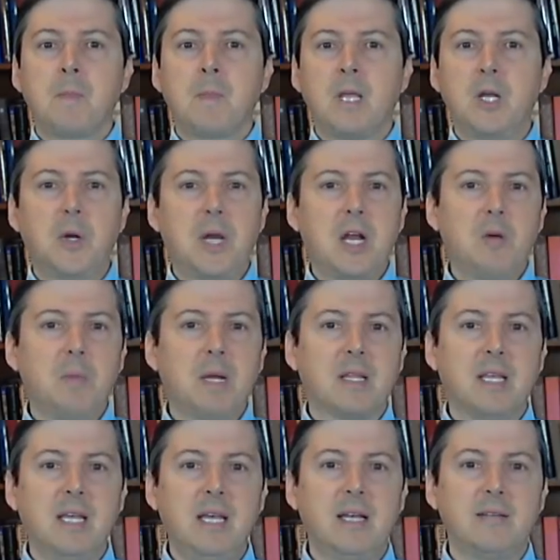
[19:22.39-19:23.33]
You don't hear about
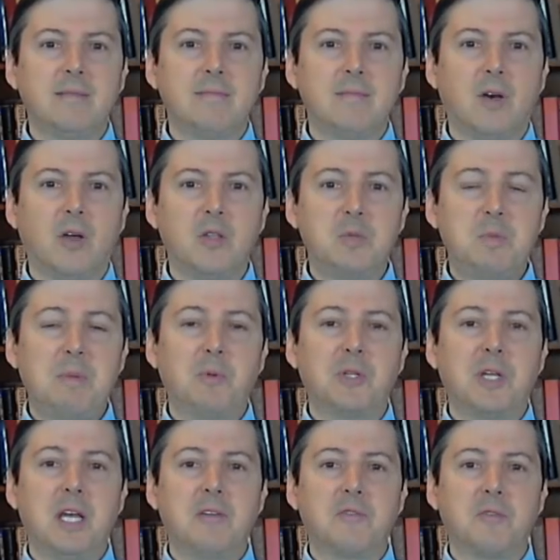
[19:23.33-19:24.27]
that. All these people
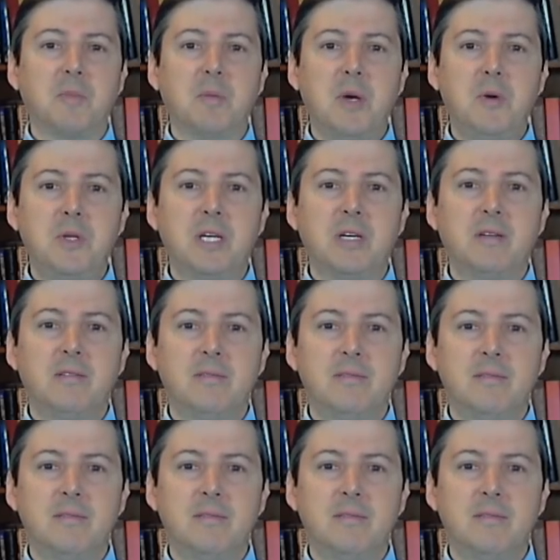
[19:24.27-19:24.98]
dying from pneumonia.